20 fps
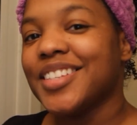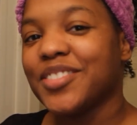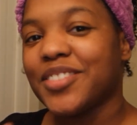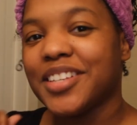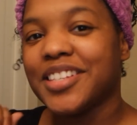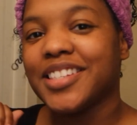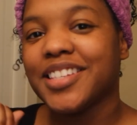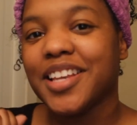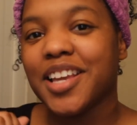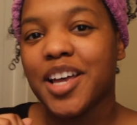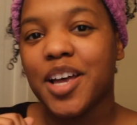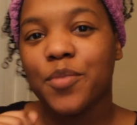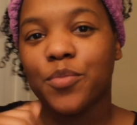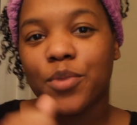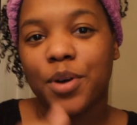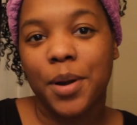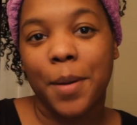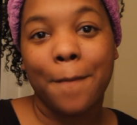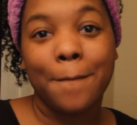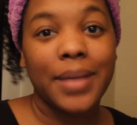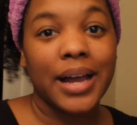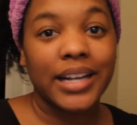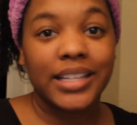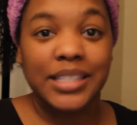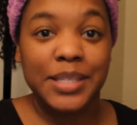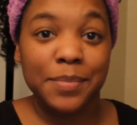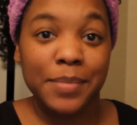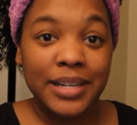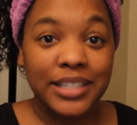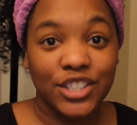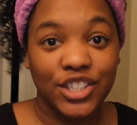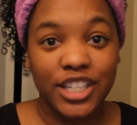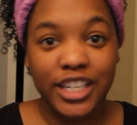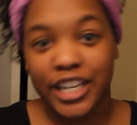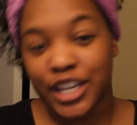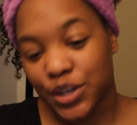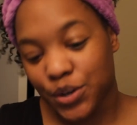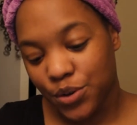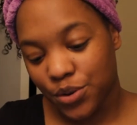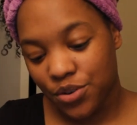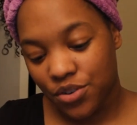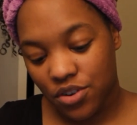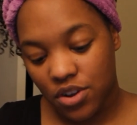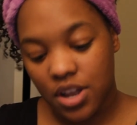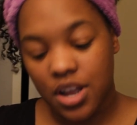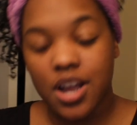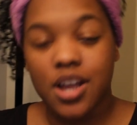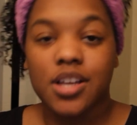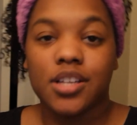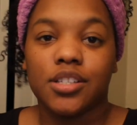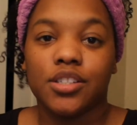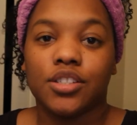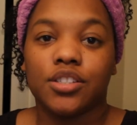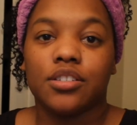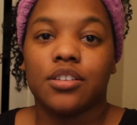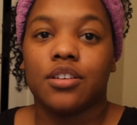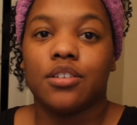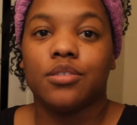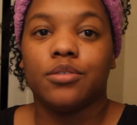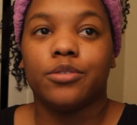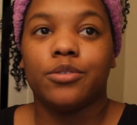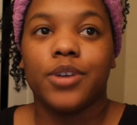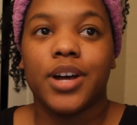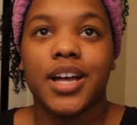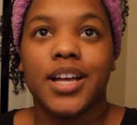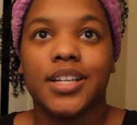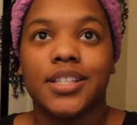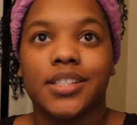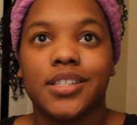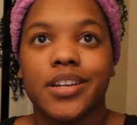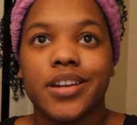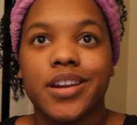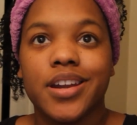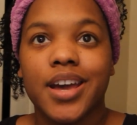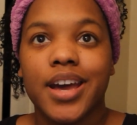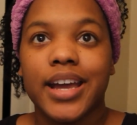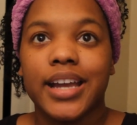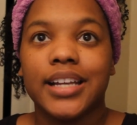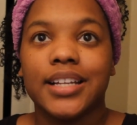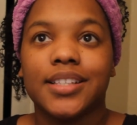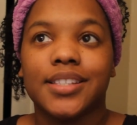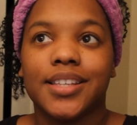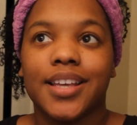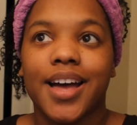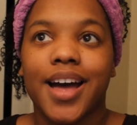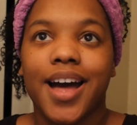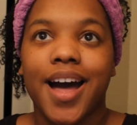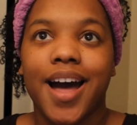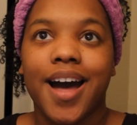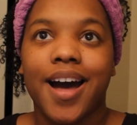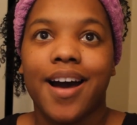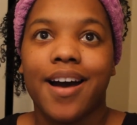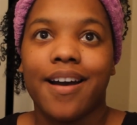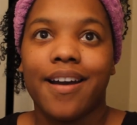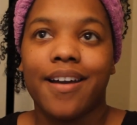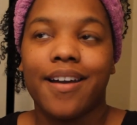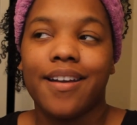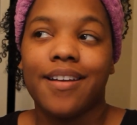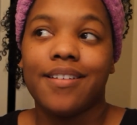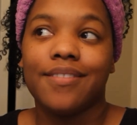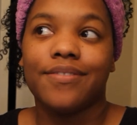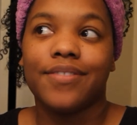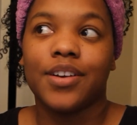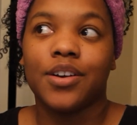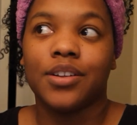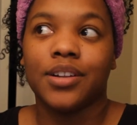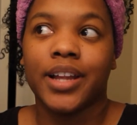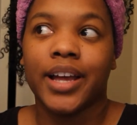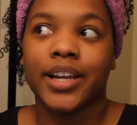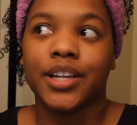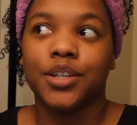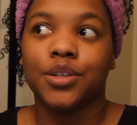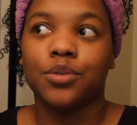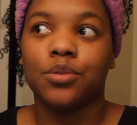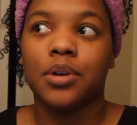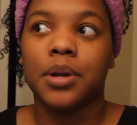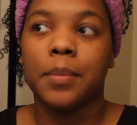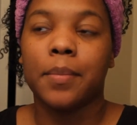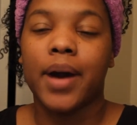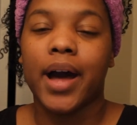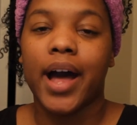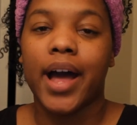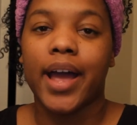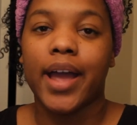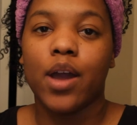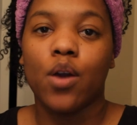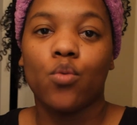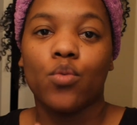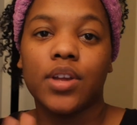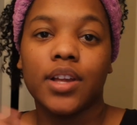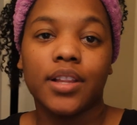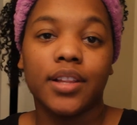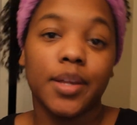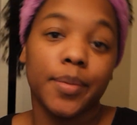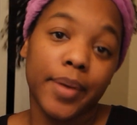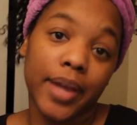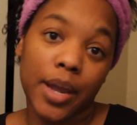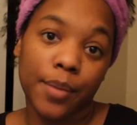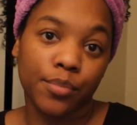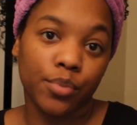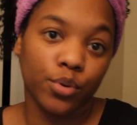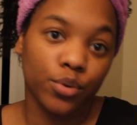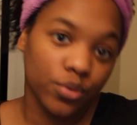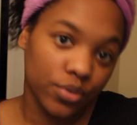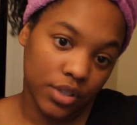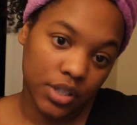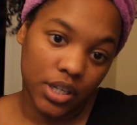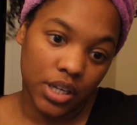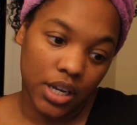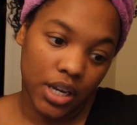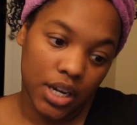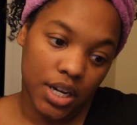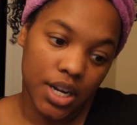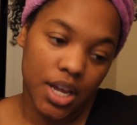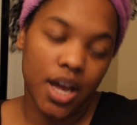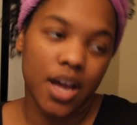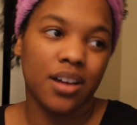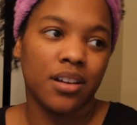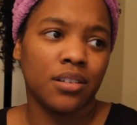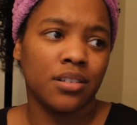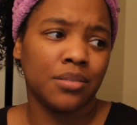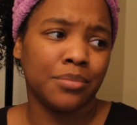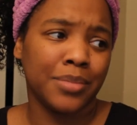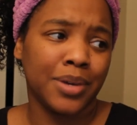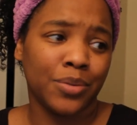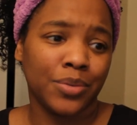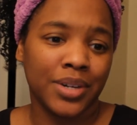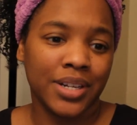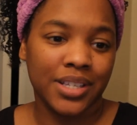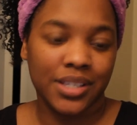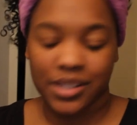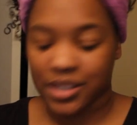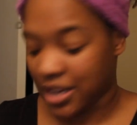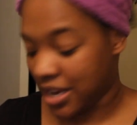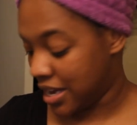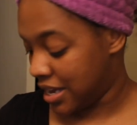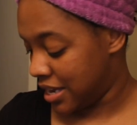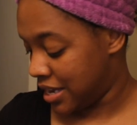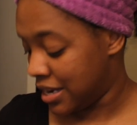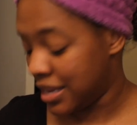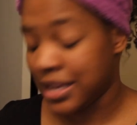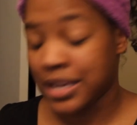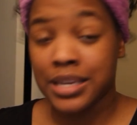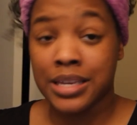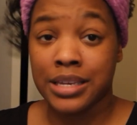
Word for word: guys, what's up? Welcome back to my channel. So tonight I felt like doing my weekly pamper routine. I want to say